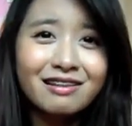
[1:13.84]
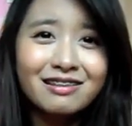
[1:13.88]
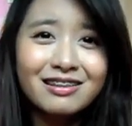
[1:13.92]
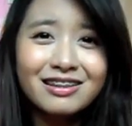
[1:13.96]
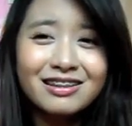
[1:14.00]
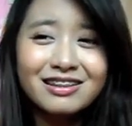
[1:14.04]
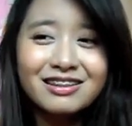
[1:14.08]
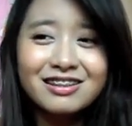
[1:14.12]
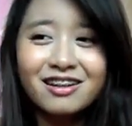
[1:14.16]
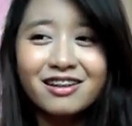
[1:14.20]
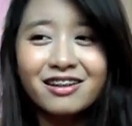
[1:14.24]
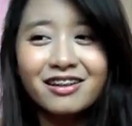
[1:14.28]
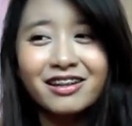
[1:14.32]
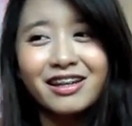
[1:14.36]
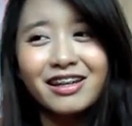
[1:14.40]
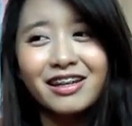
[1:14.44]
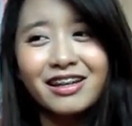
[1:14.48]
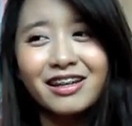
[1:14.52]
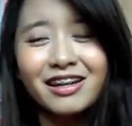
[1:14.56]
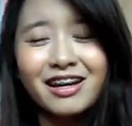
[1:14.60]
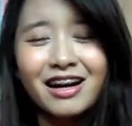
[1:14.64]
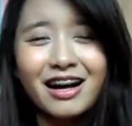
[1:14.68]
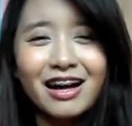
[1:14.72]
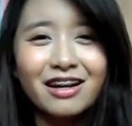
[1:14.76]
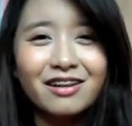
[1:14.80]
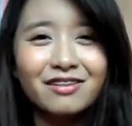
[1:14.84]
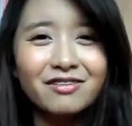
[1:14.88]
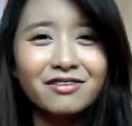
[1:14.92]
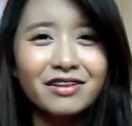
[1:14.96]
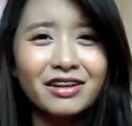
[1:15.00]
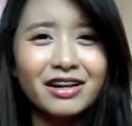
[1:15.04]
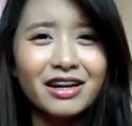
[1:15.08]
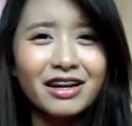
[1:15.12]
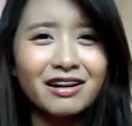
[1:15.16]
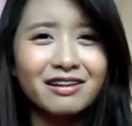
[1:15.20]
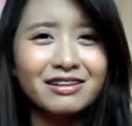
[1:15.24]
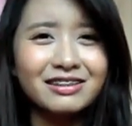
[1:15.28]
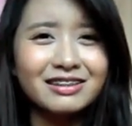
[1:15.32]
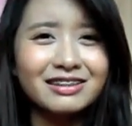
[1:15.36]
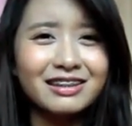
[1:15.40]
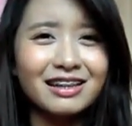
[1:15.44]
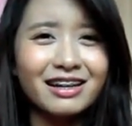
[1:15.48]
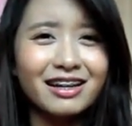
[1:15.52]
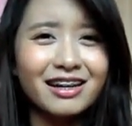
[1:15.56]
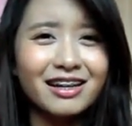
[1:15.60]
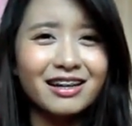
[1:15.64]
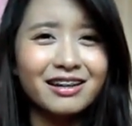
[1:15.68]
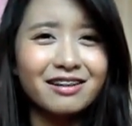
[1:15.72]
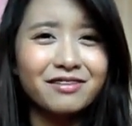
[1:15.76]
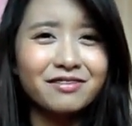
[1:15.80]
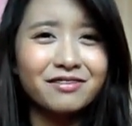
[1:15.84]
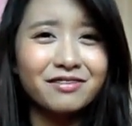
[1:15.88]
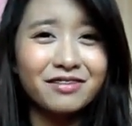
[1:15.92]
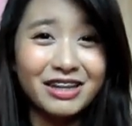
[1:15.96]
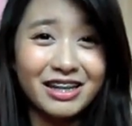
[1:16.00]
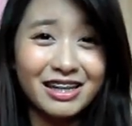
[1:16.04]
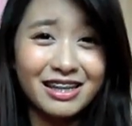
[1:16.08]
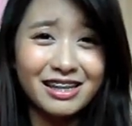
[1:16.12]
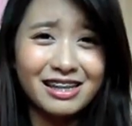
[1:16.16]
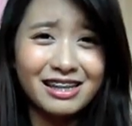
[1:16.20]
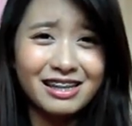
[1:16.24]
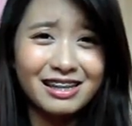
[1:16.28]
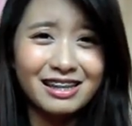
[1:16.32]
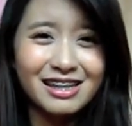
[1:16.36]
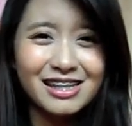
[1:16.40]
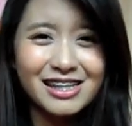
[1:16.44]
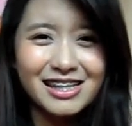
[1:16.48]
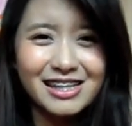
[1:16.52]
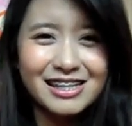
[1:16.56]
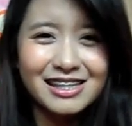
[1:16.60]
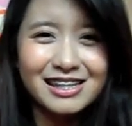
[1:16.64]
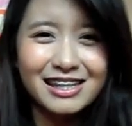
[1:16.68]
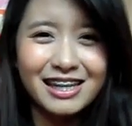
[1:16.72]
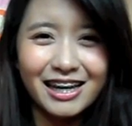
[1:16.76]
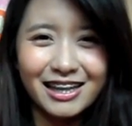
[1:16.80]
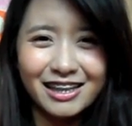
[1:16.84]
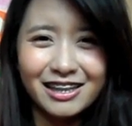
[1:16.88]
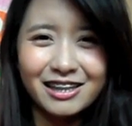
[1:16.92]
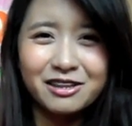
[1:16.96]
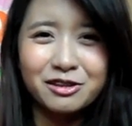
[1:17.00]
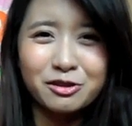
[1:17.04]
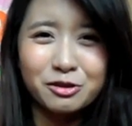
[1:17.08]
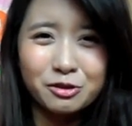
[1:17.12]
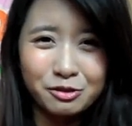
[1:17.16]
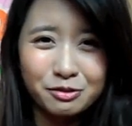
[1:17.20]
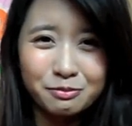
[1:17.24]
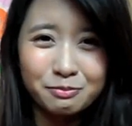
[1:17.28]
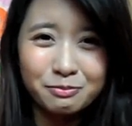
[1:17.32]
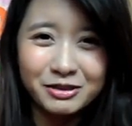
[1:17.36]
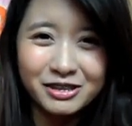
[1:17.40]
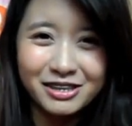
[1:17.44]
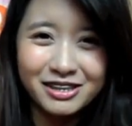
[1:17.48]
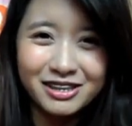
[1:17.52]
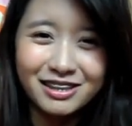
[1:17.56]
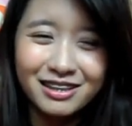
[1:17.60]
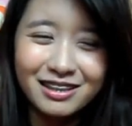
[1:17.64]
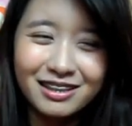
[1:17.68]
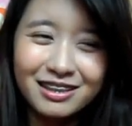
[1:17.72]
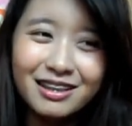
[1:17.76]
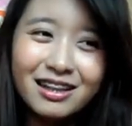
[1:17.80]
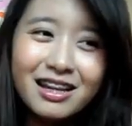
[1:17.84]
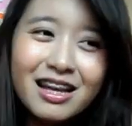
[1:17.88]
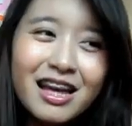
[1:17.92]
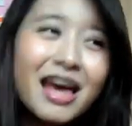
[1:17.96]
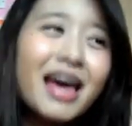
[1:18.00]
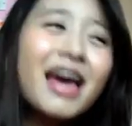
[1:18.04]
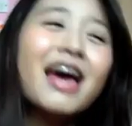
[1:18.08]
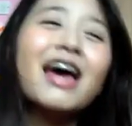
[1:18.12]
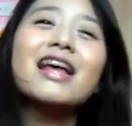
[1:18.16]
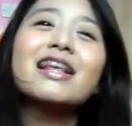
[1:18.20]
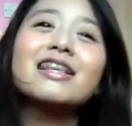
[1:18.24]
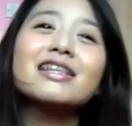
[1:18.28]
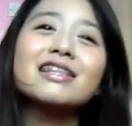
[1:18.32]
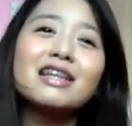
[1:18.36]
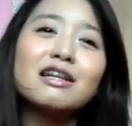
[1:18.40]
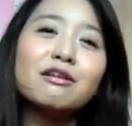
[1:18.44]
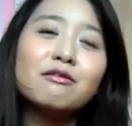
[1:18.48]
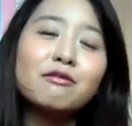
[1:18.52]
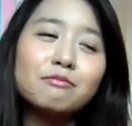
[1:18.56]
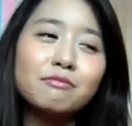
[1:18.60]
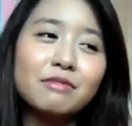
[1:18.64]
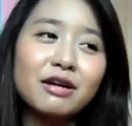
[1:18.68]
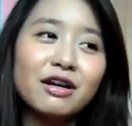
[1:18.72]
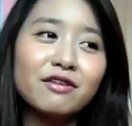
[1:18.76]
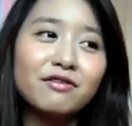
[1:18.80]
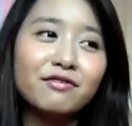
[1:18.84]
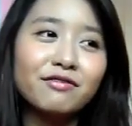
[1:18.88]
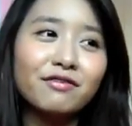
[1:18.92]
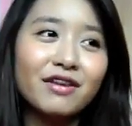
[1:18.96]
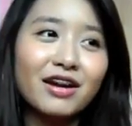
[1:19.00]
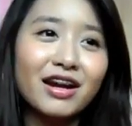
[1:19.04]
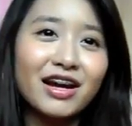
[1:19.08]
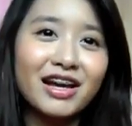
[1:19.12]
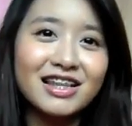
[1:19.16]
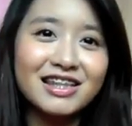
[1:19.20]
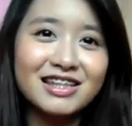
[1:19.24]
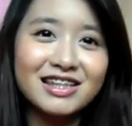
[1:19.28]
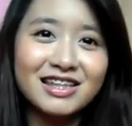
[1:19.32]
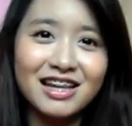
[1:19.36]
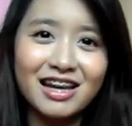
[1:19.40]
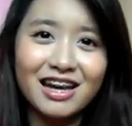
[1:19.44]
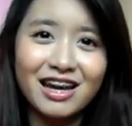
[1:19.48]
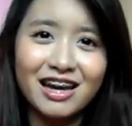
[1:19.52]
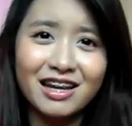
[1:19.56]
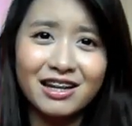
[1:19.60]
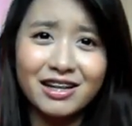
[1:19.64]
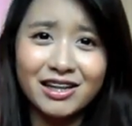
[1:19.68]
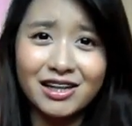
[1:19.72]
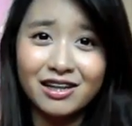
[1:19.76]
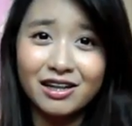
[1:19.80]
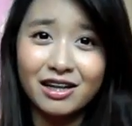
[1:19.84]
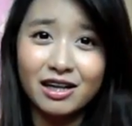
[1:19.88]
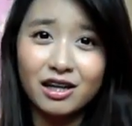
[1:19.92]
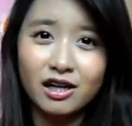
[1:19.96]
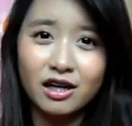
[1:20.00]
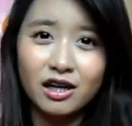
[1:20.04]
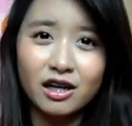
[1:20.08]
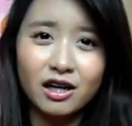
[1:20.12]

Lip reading: after talking halfway, I was like, wait, this is getting too personal, and some of my friends and